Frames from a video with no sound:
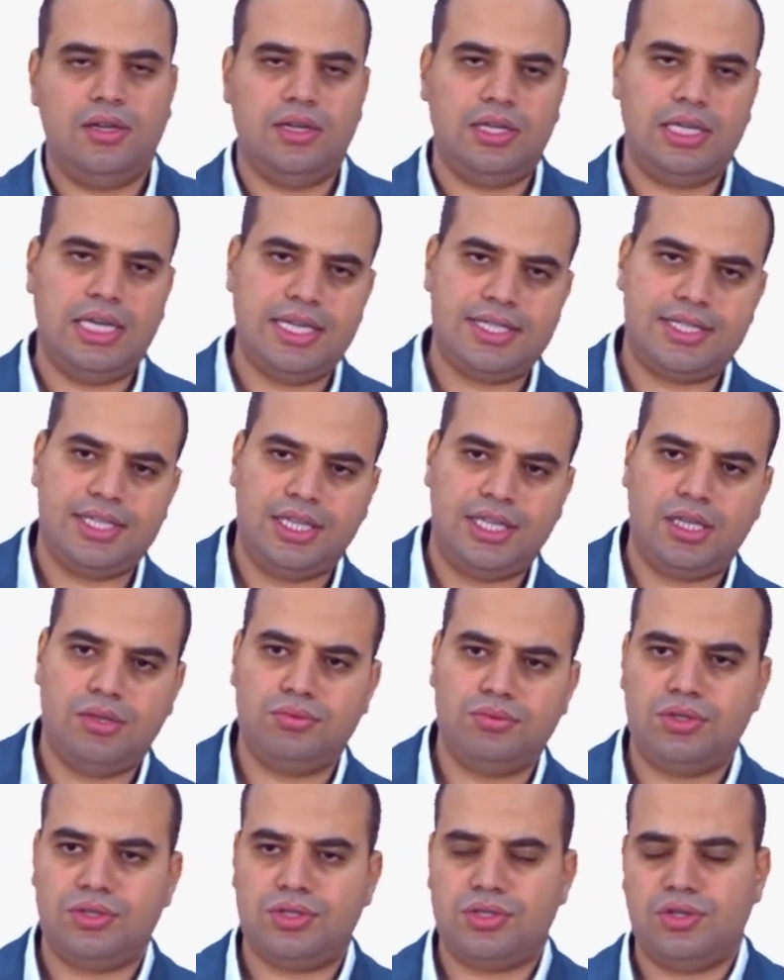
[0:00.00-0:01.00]
gas
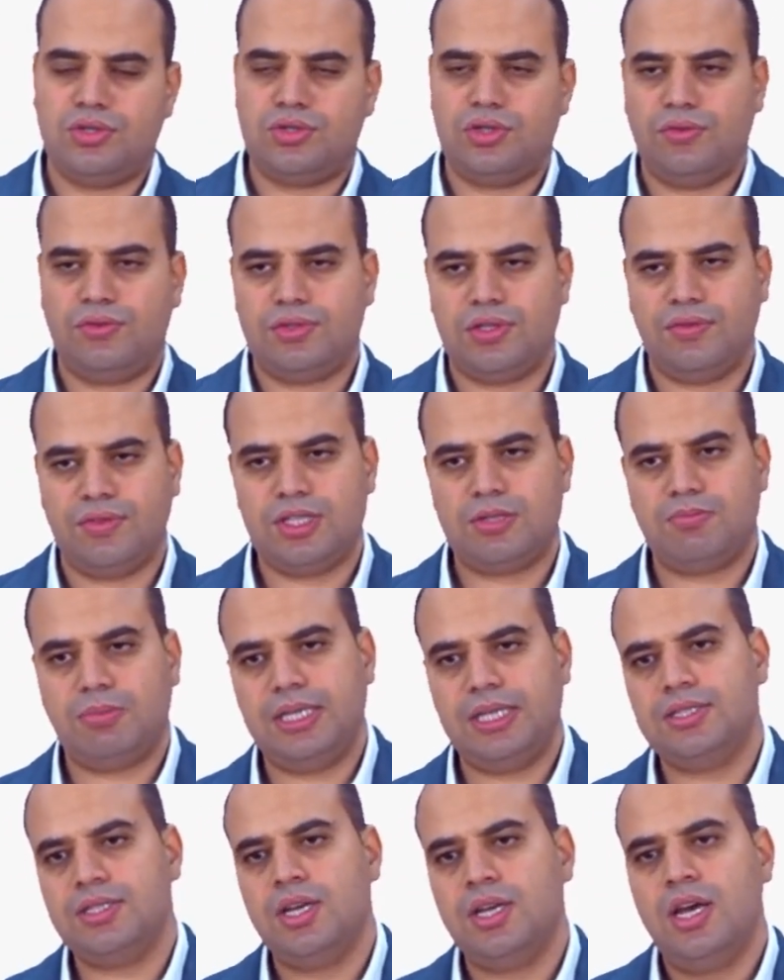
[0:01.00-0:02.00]
encounters the surface of this
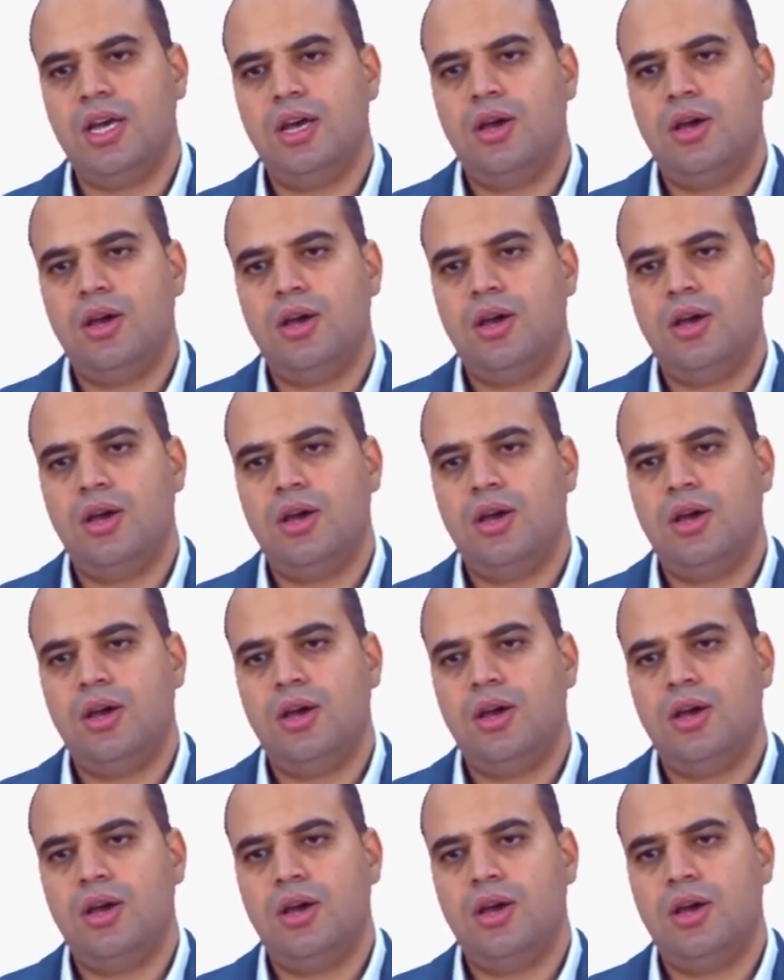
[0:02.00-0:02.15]
plate,